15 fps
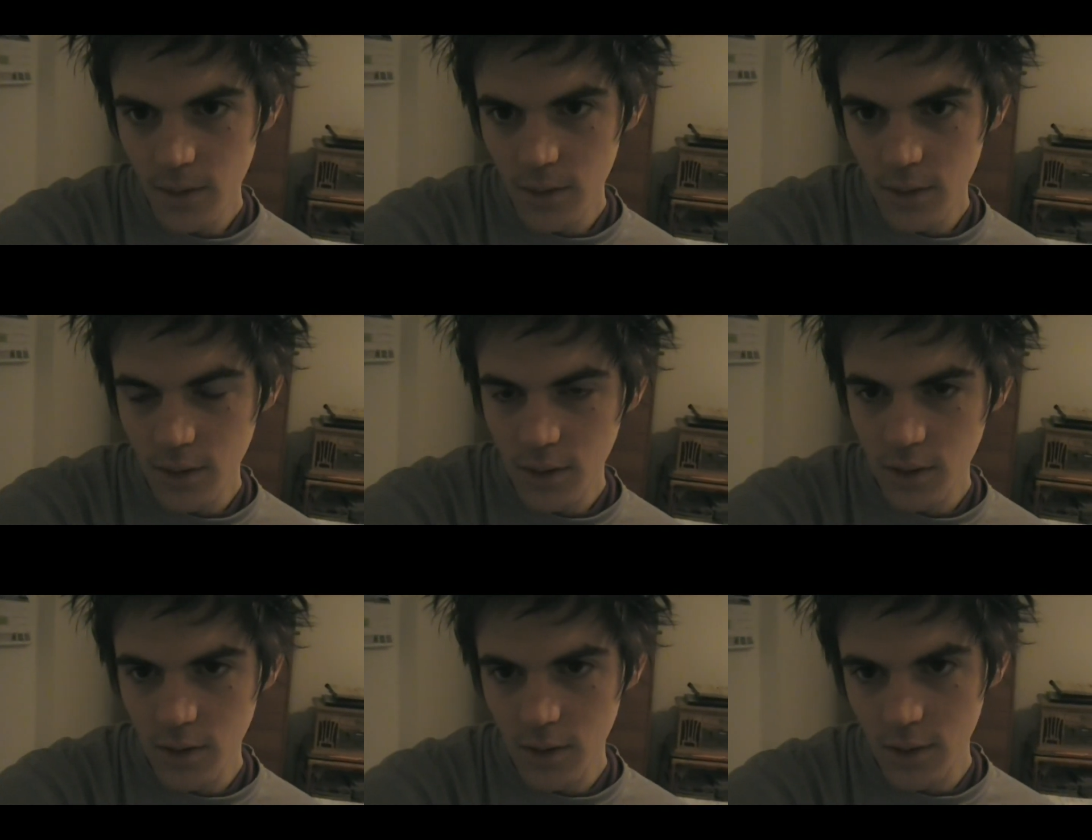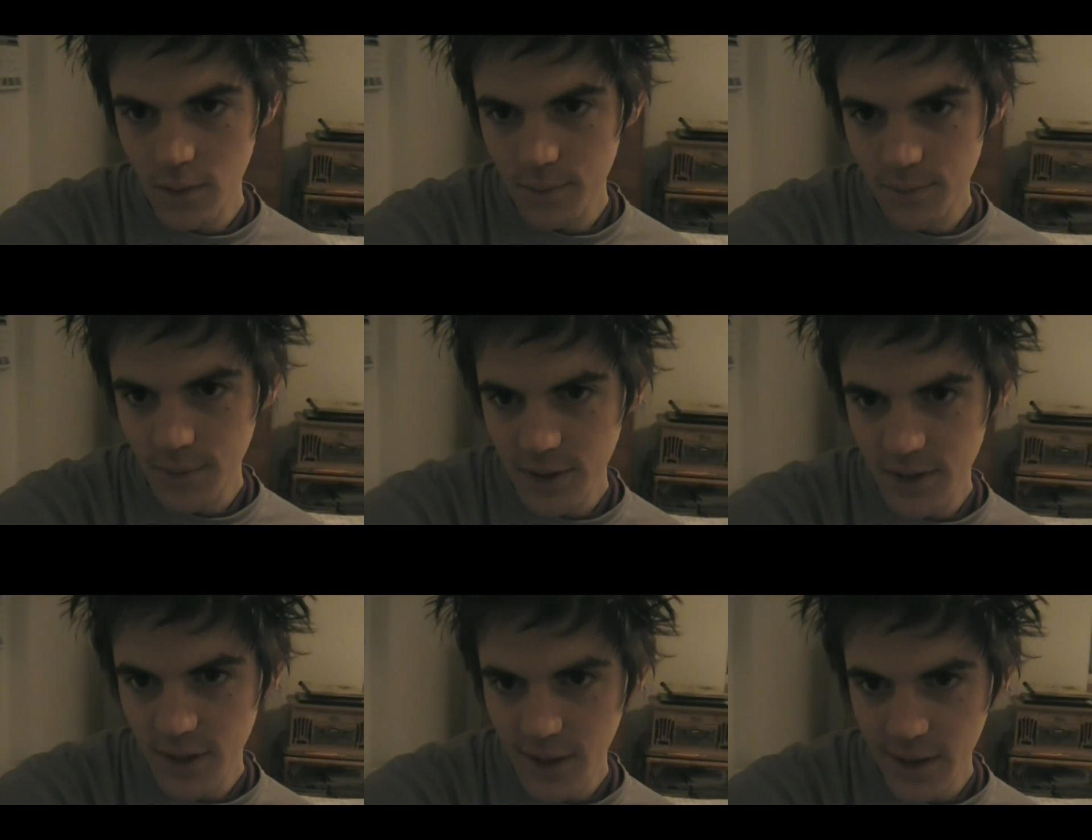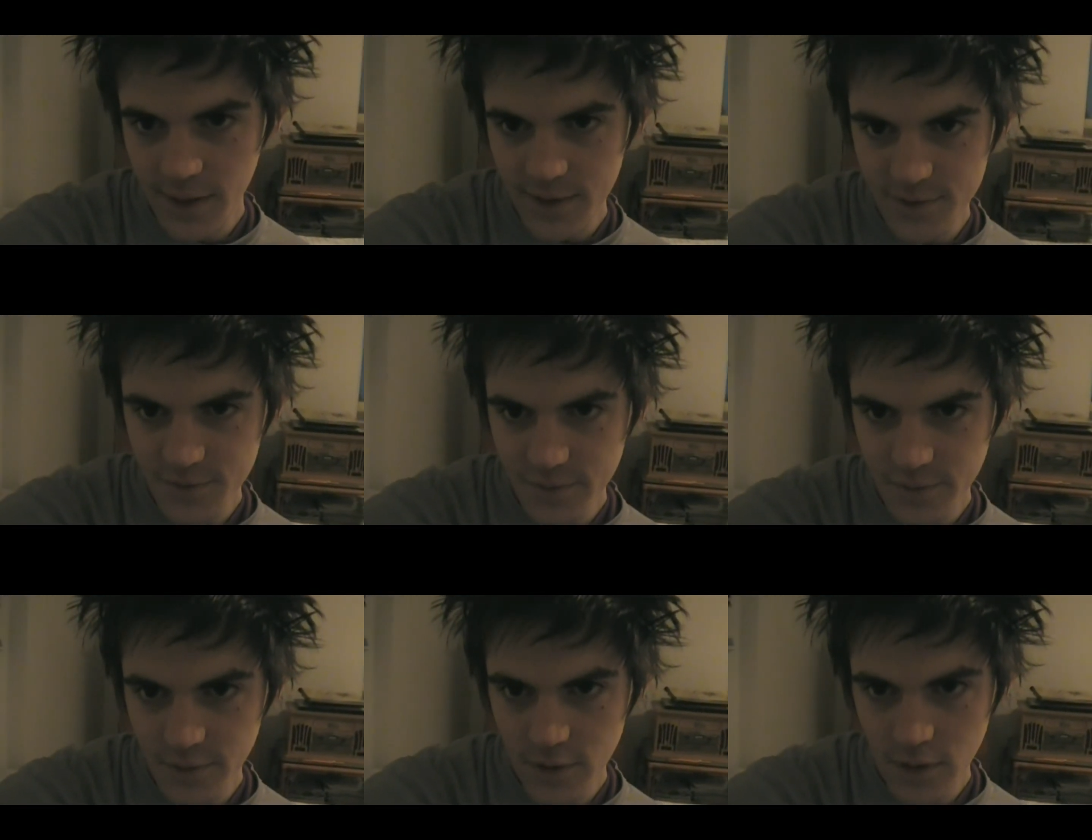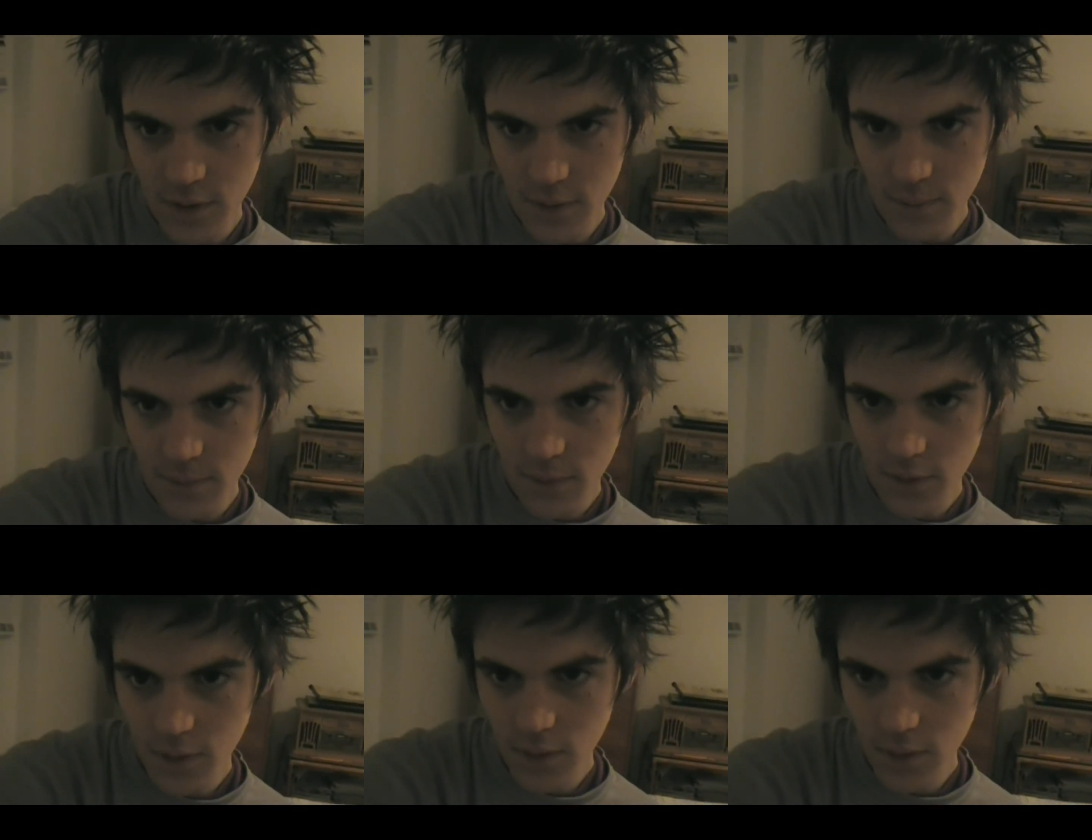Um, my dad is from